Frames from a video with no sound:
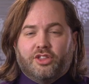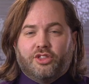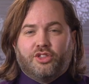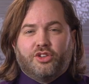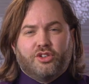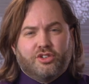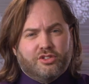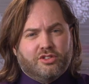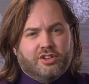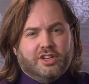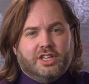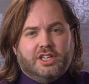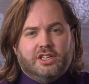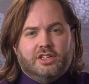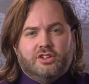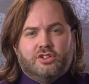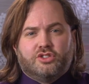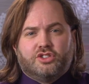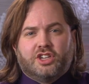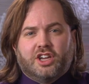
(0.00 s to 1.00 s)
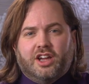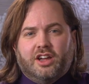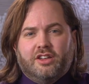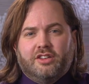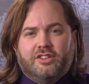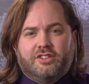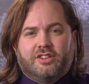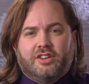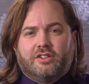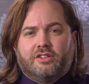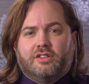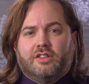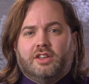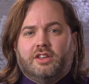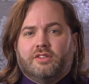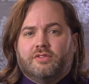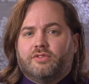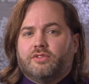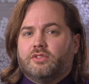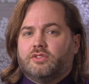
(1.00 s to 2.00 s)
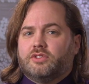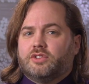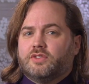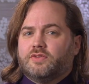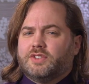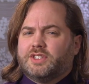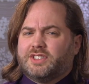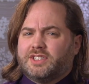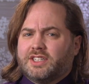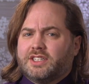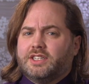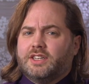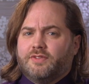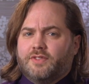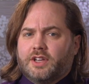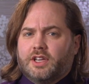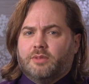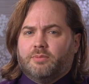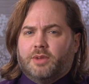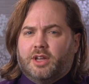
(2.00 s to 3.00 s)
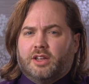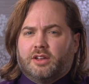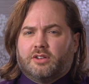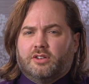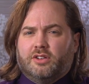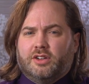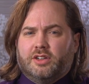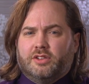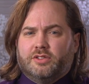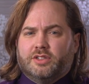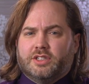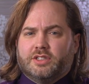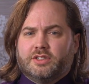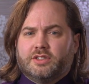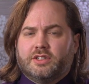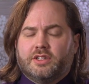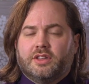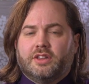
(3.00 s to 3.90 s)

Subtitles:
Thirdly, your child is under the influence of a significant medical illness.